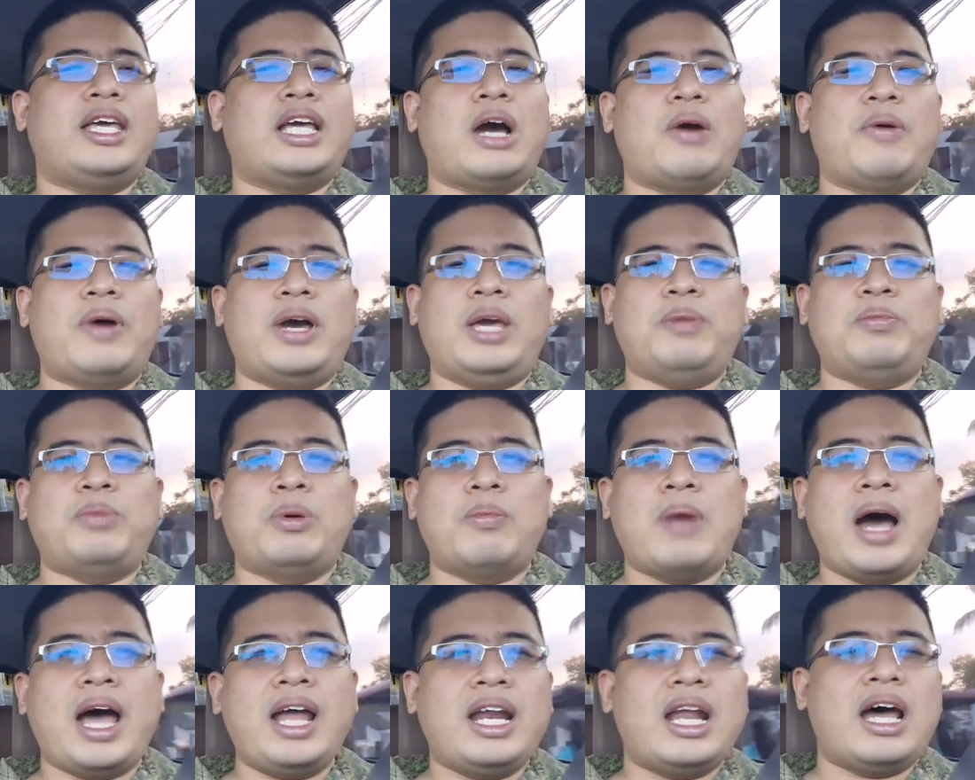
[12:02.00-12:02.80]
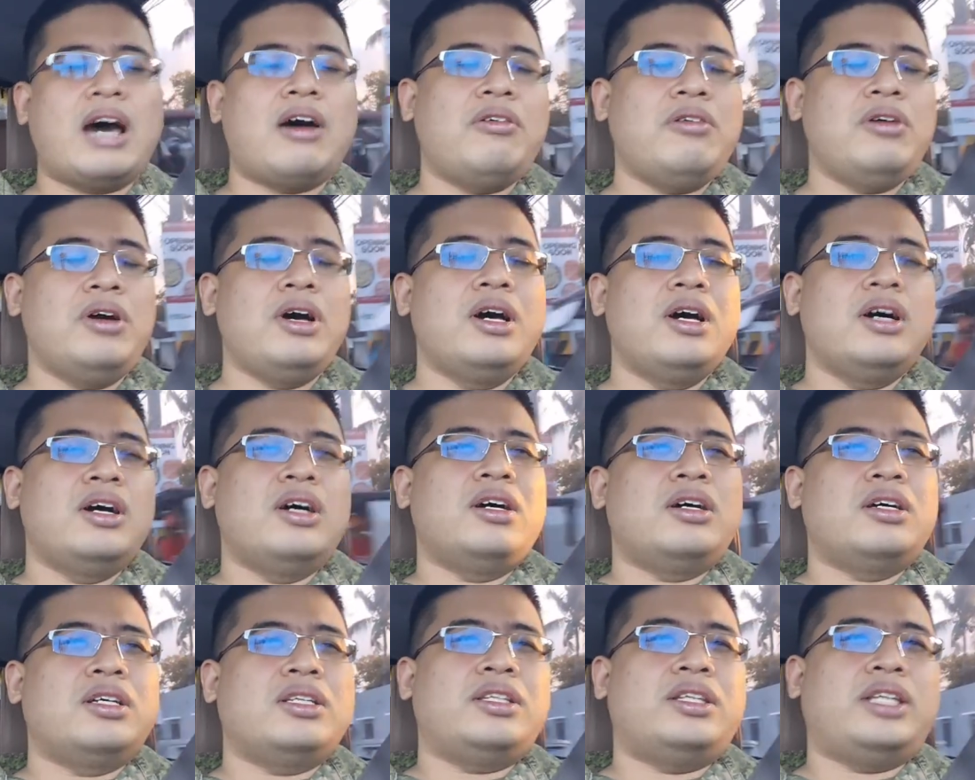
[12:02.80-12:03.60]
ikaw ay pumanaw,
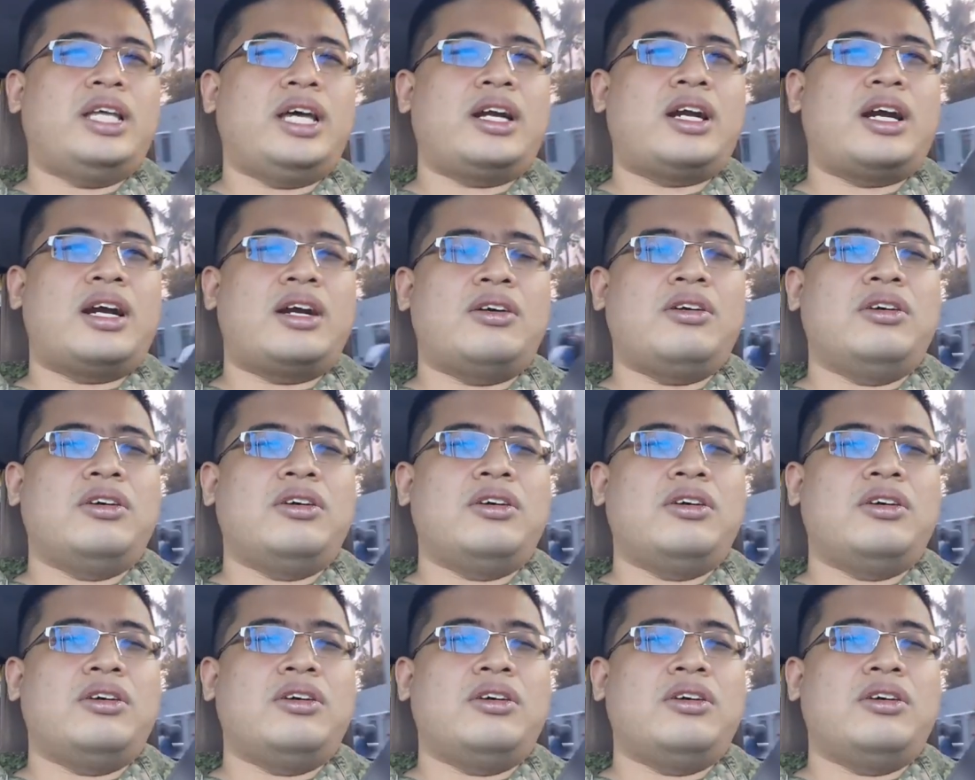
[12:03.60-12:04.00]
there are